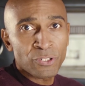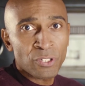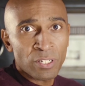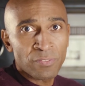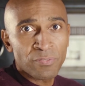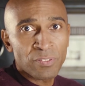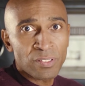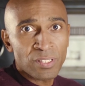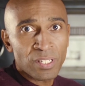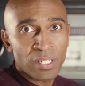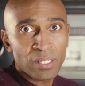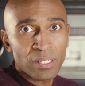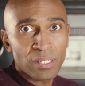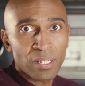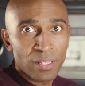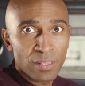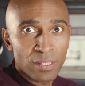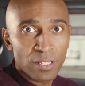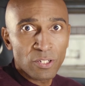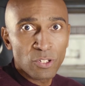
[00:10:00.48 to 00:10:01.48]
surfacing
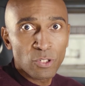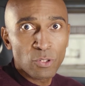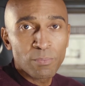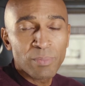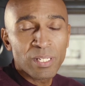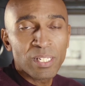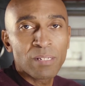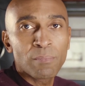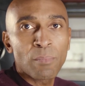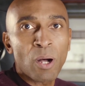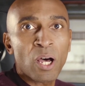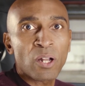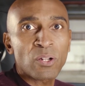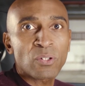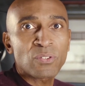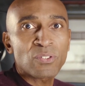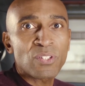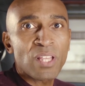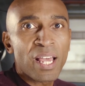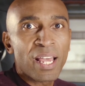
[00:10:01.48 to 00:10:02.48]
in the new Mini
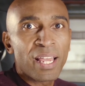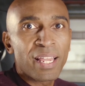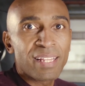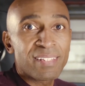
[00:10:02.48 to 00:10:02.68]
models